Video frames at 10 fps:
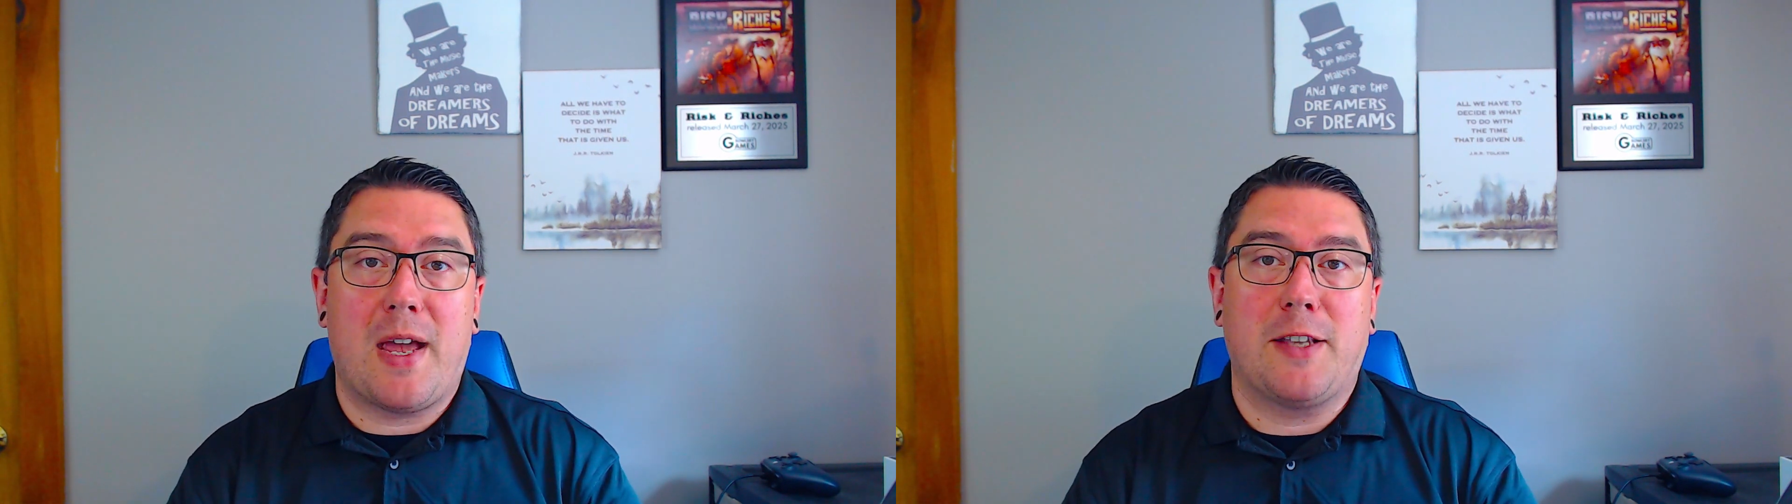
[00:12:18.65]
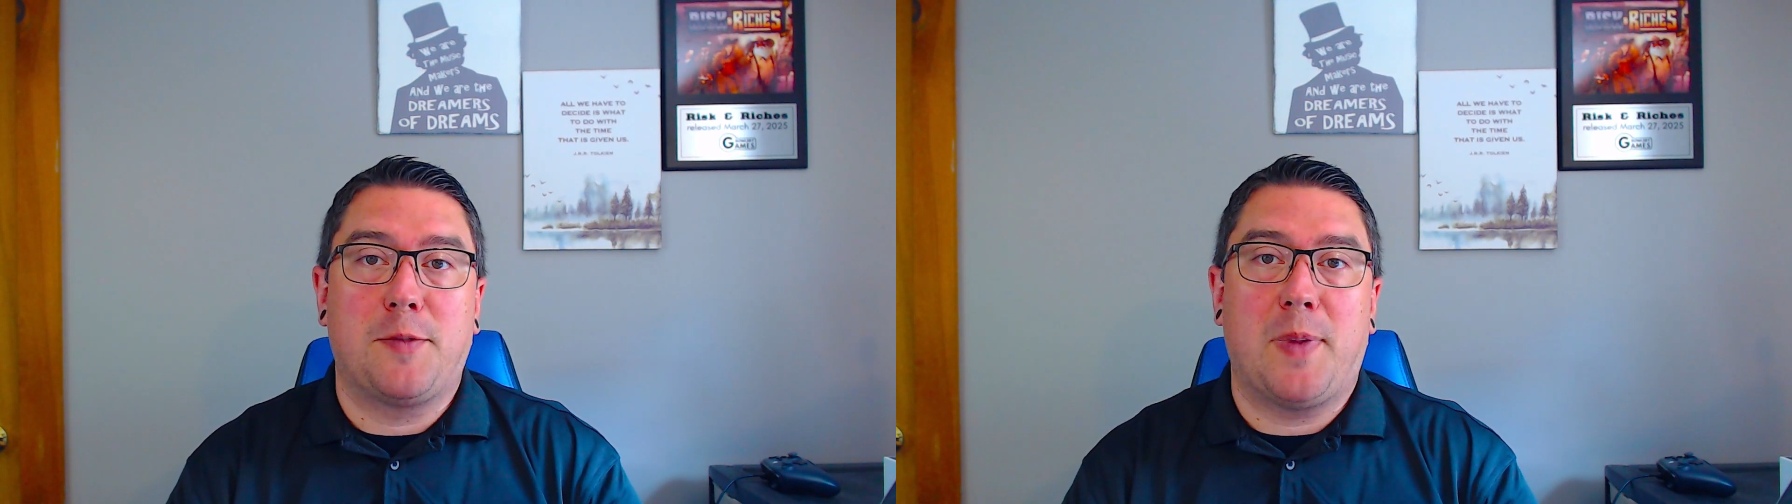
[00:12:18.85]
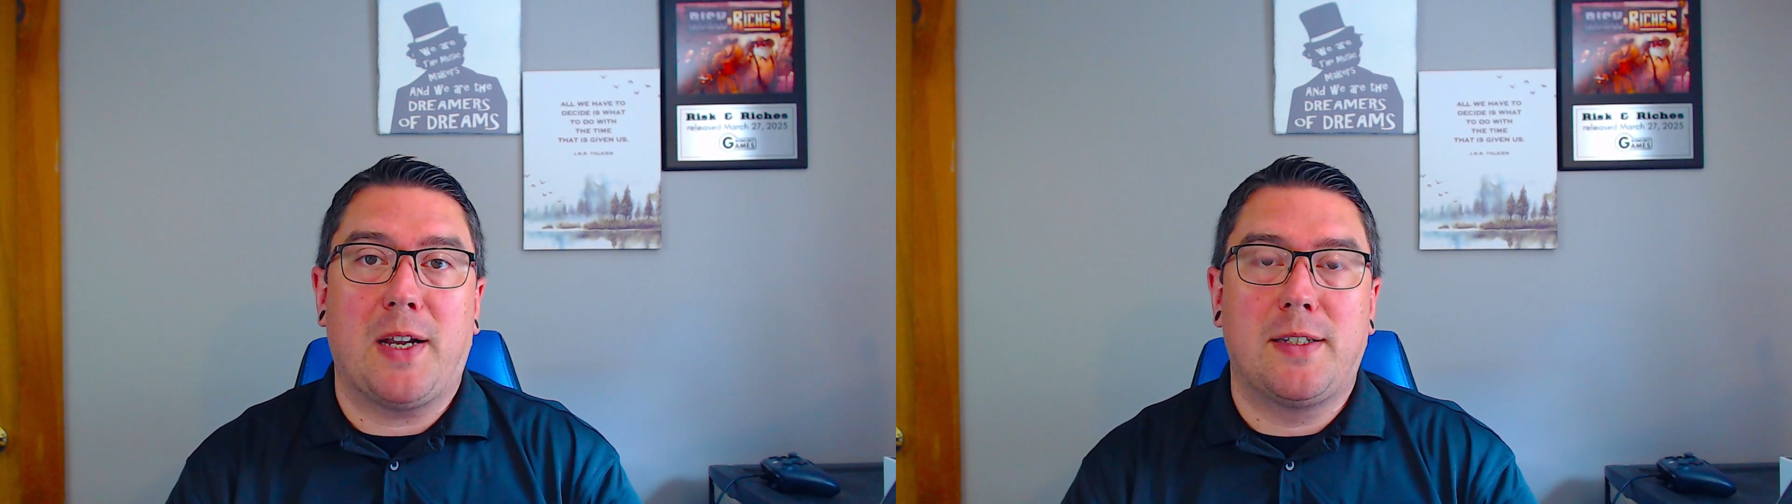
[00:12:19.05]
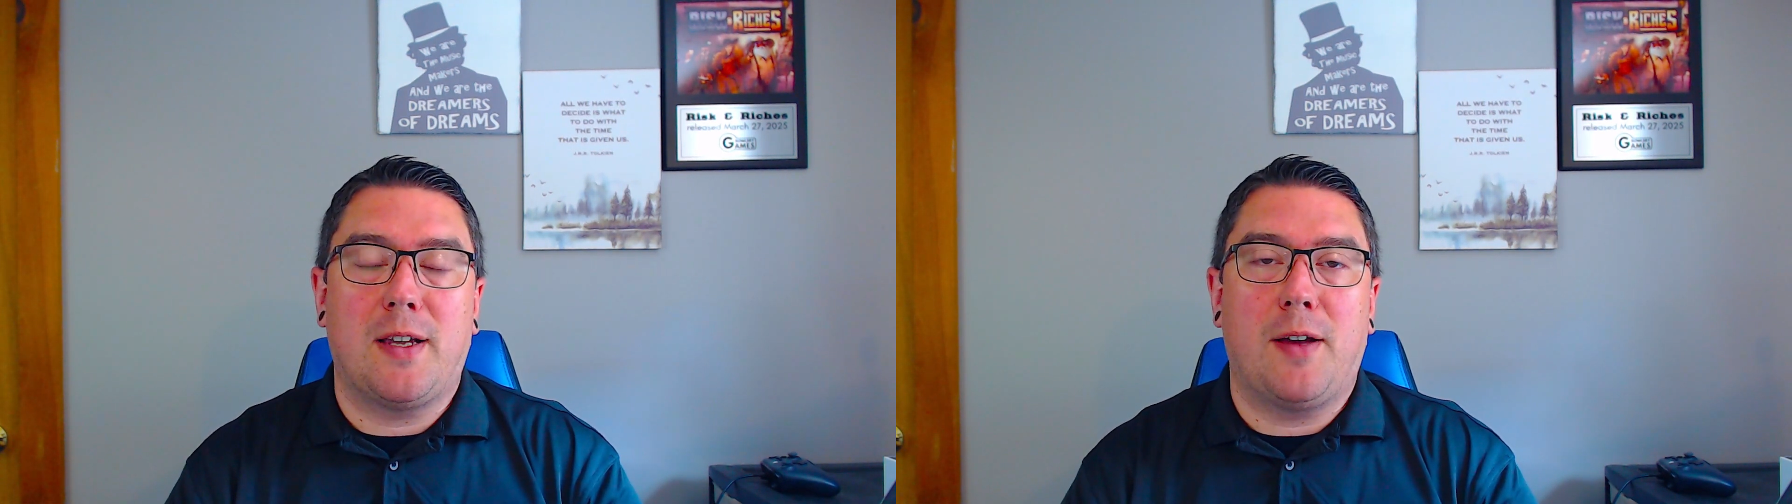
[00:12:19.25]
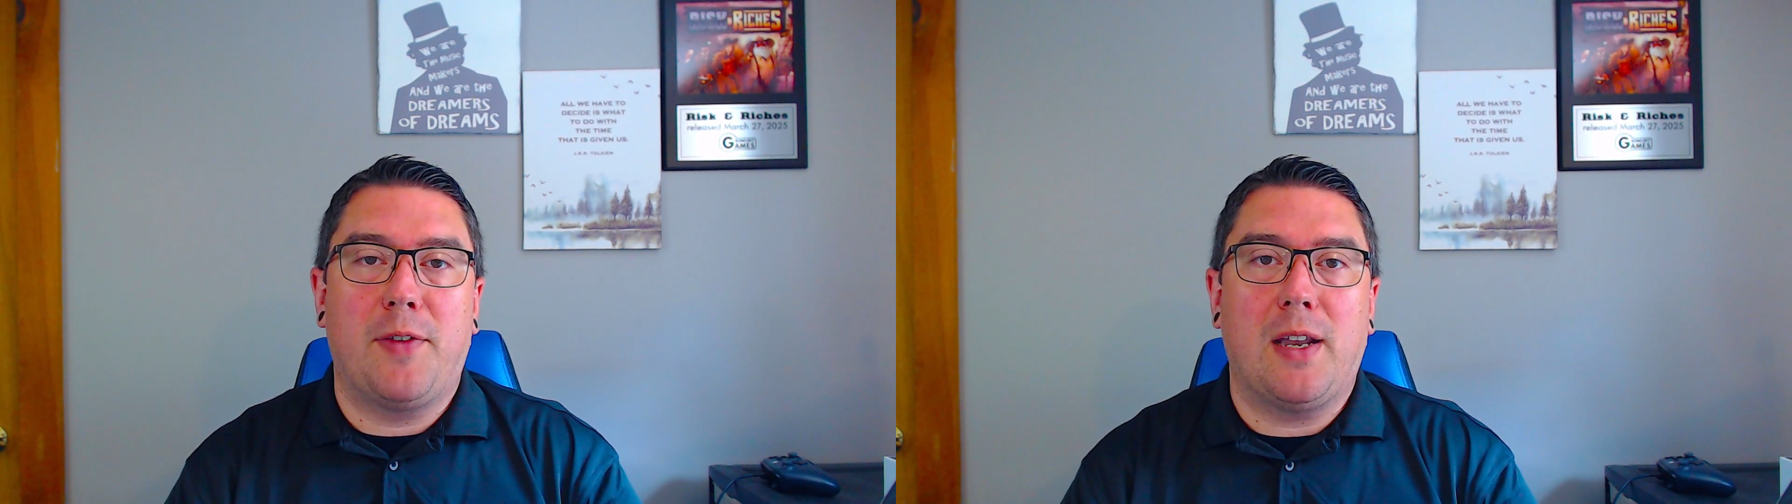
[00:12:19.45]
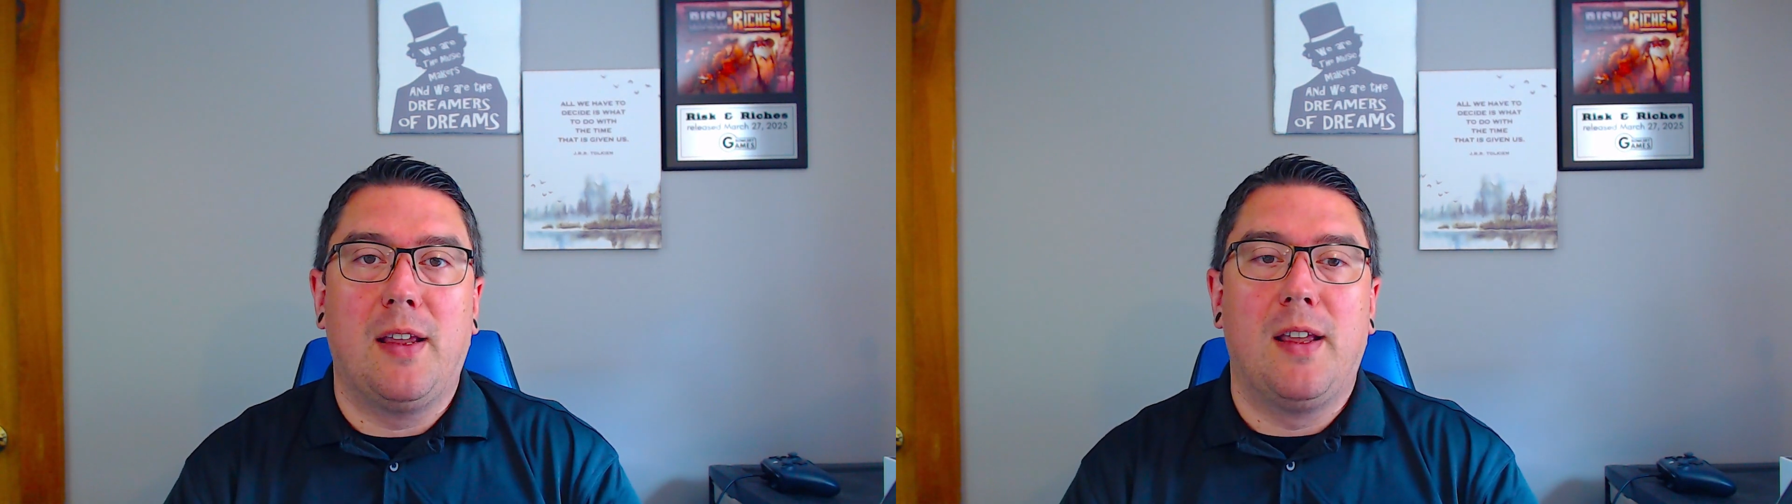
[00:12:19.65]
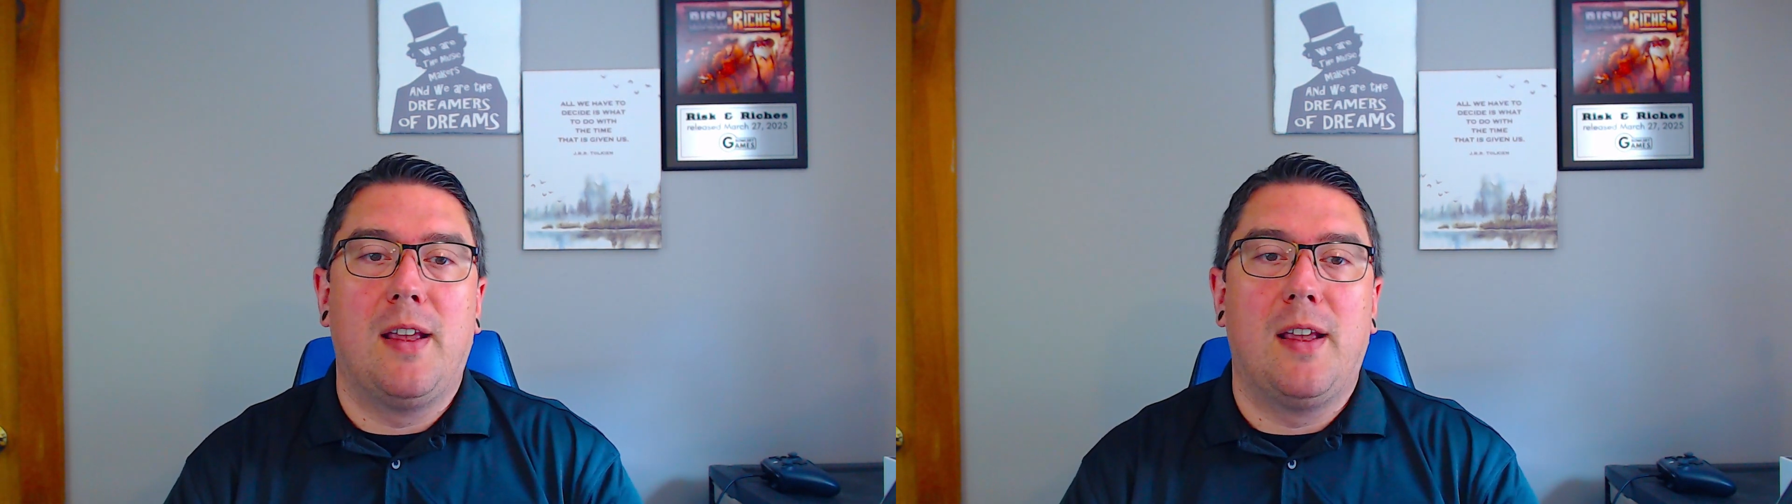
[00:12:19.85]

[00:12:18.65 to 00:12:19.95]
aspect of it.